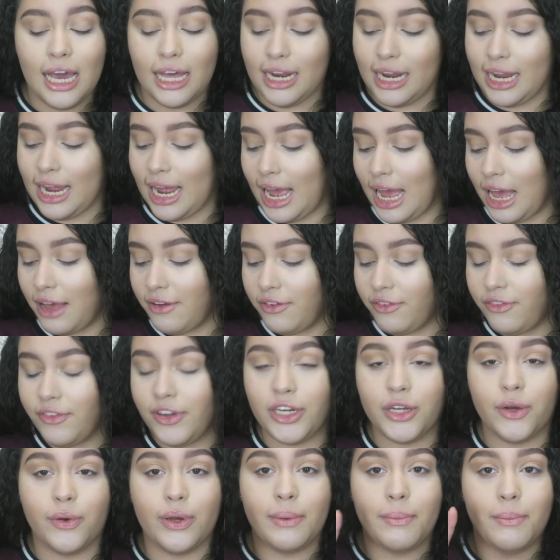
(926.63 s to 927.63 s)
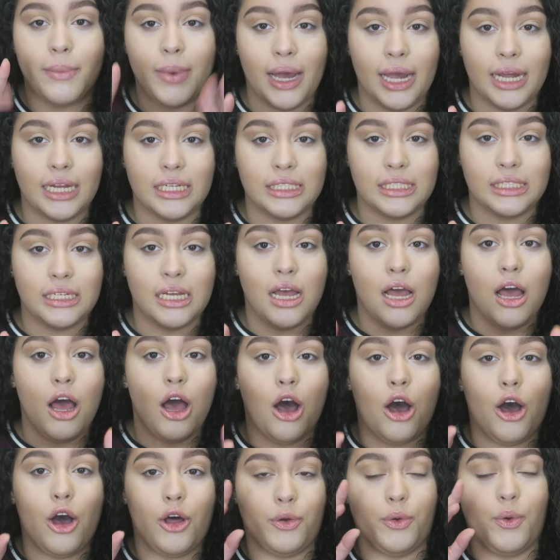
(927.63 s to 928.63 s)
And I have a video in mind
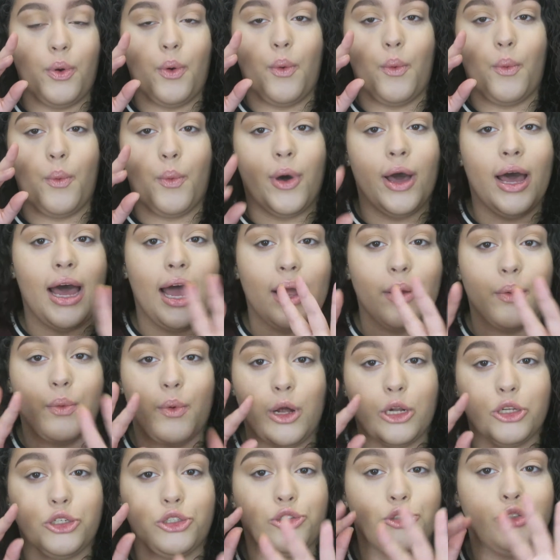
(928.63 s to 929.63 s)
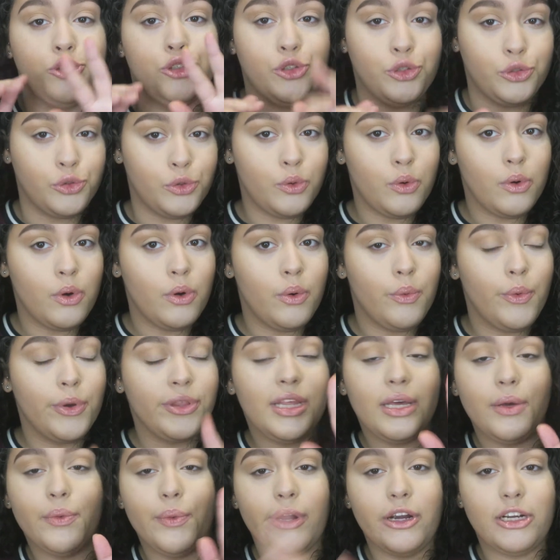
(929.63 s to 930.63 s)
on what I want to do
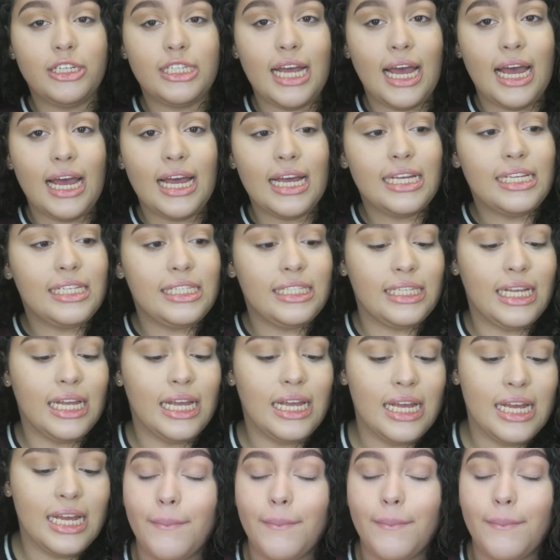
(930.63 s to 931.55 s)
with a wear test.